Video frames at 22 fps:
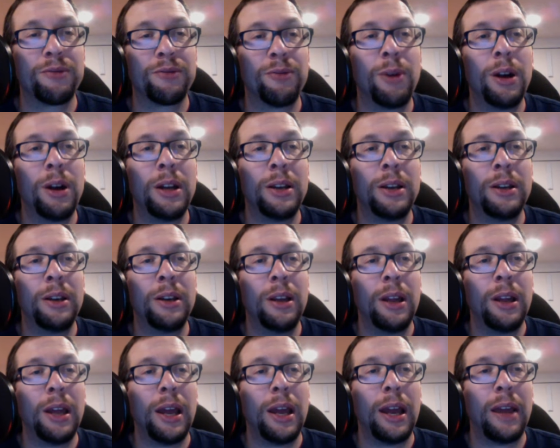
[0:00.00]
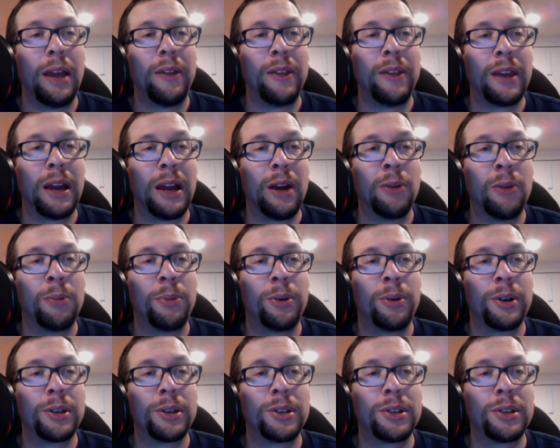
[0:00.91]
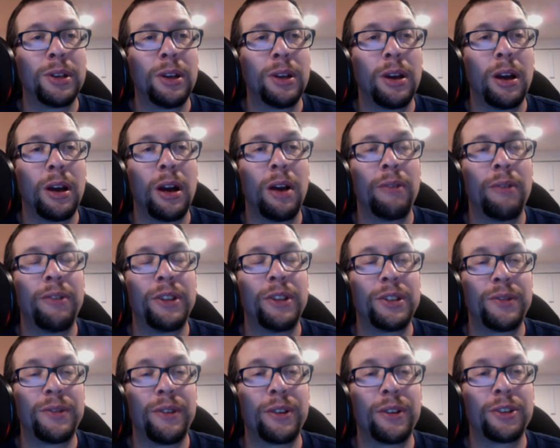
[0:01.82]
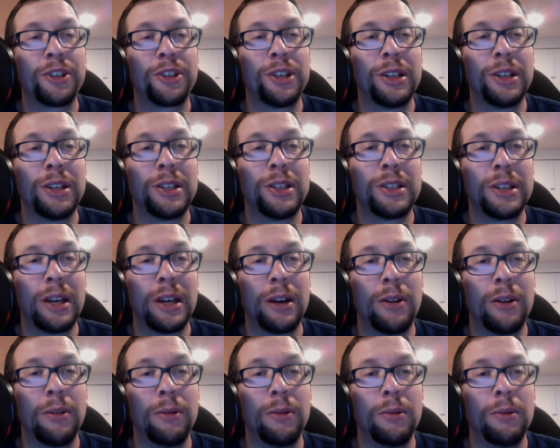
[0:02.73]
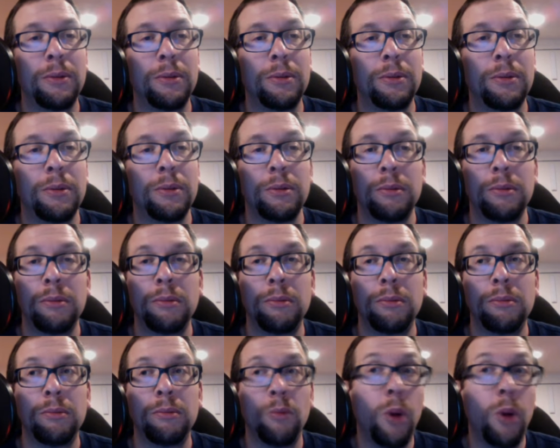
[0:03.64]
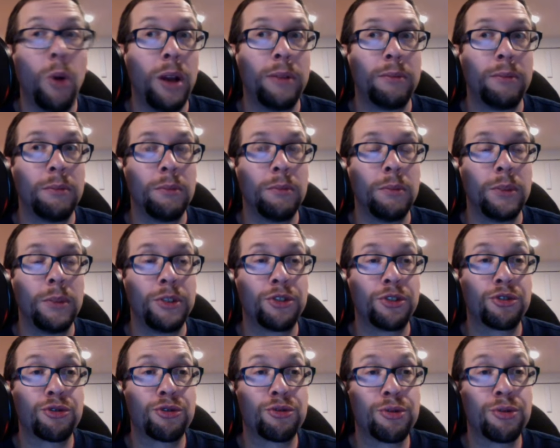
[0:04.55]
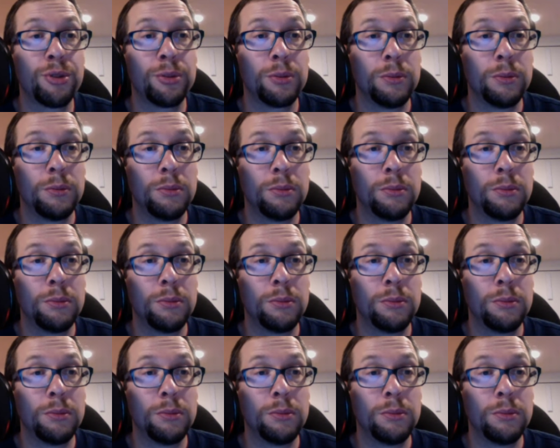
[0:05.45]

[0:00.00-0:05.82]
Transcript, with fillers: 1, and the output of this function is now 1. It's true.